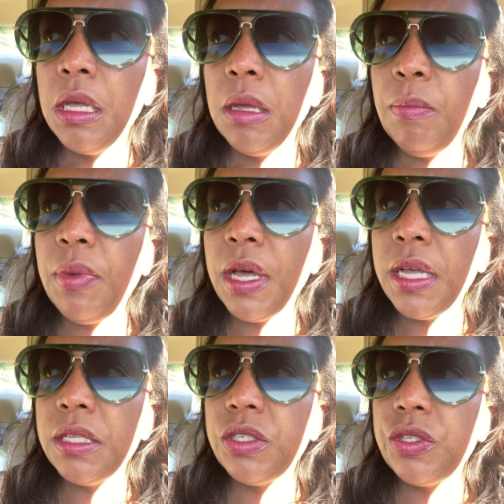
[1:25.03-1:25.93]

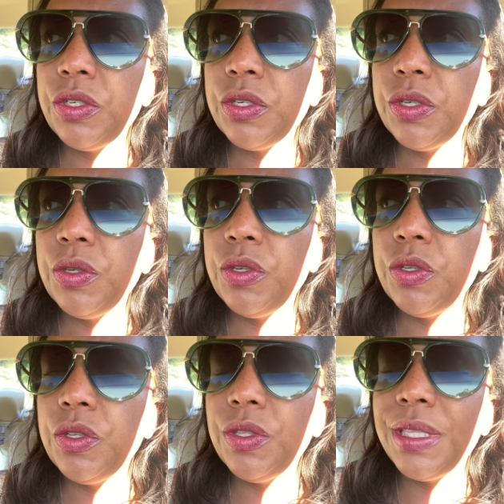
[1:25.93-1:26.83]
but
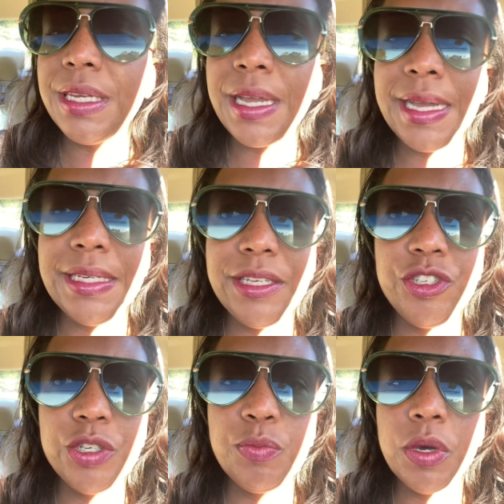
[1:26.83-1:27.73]
the 90s
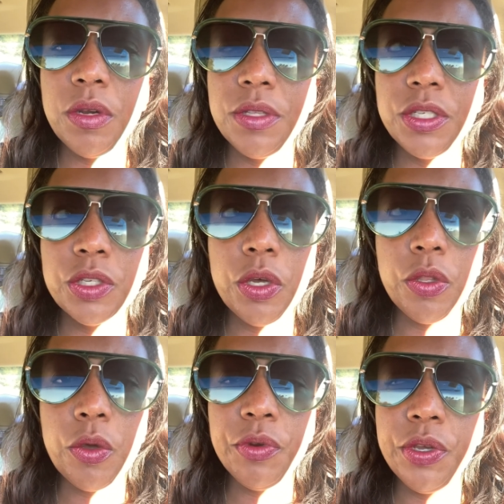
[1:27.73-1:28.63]
just brought on this
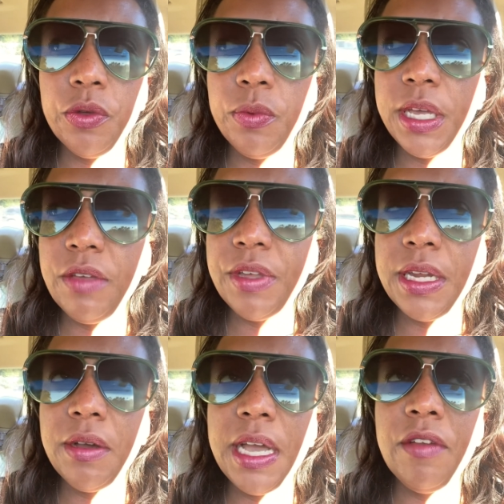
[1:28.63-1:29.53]
colonial wave, and
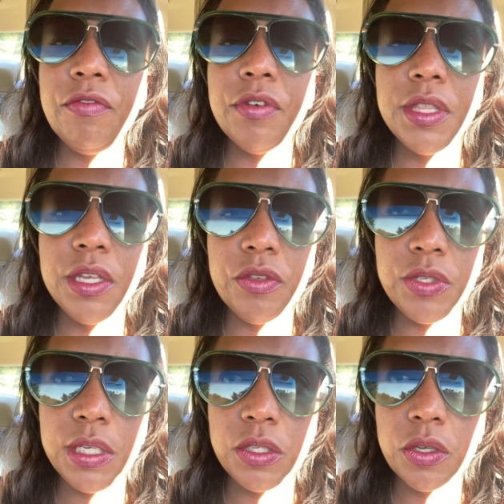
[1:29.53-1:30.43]
now everything you
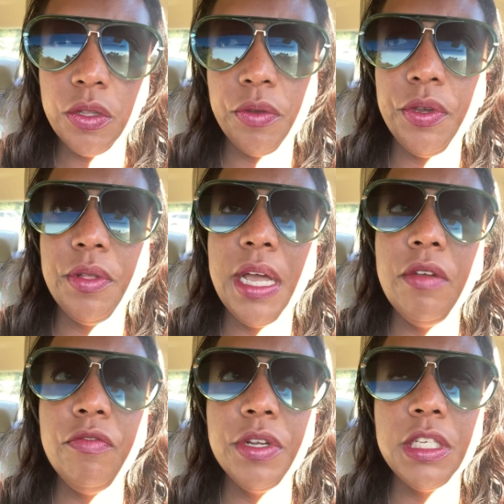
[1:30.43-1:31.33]
see is colonial.
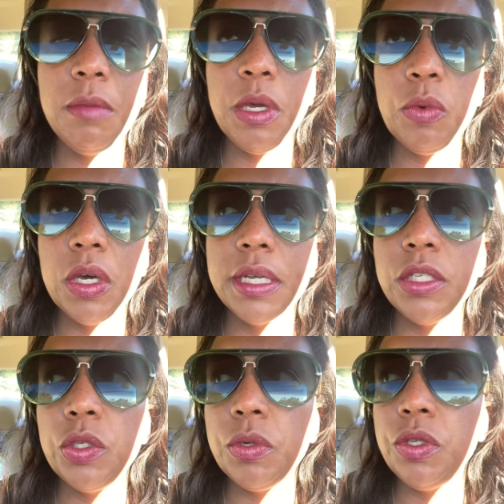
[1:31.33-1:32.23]
Every time I walk
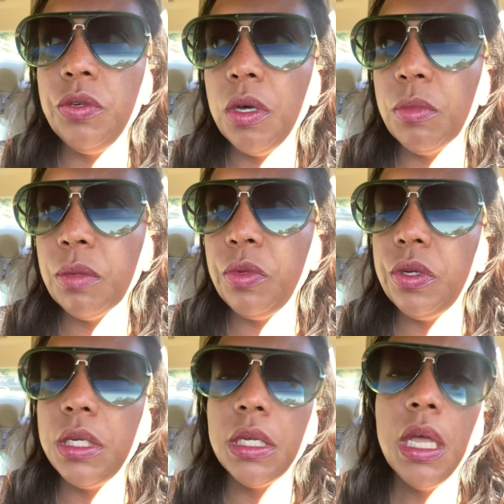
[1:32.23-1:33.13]
into a new home
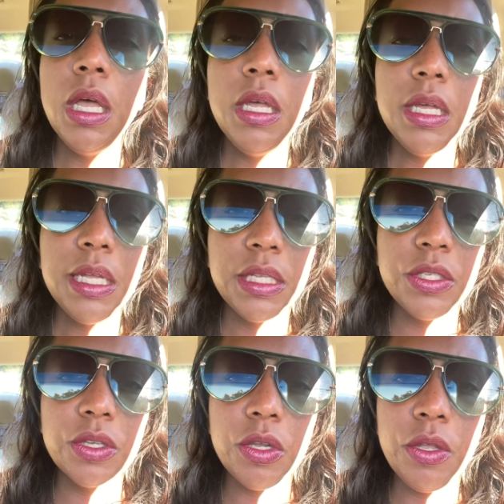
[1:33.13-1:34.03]
community, it's
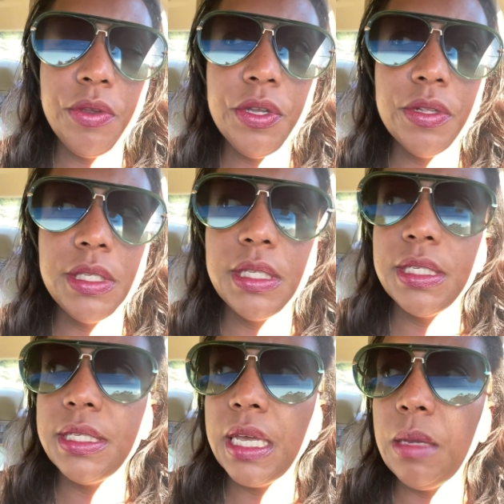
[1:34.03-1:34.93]
colonial. It's the
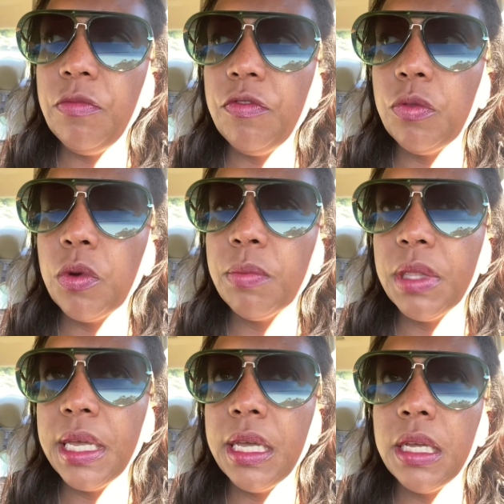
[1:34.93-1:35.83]
same floor
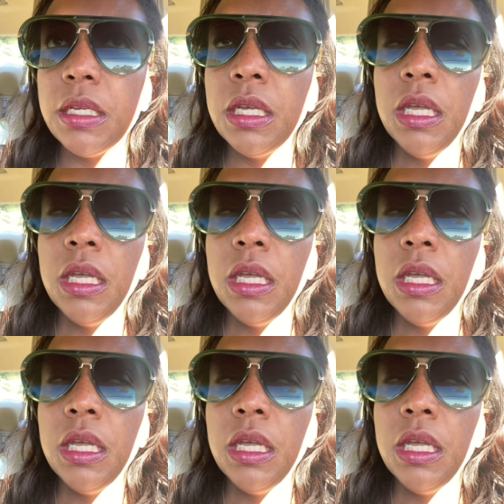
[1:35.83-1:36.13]
plan.